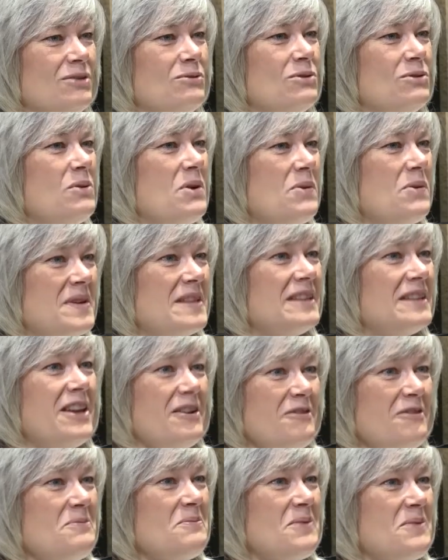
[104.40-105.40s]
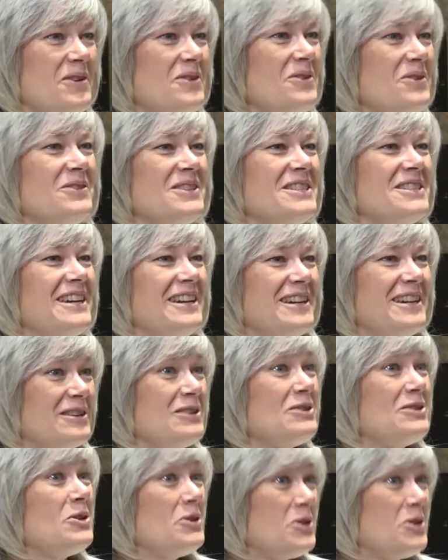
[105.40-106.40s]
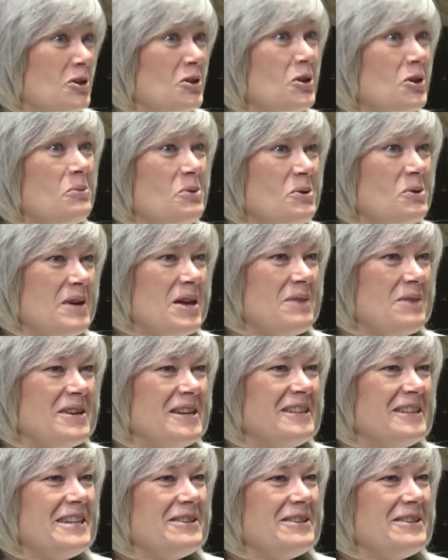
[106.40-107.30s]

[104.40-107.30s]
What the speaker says: Well, what we love about the Global Payment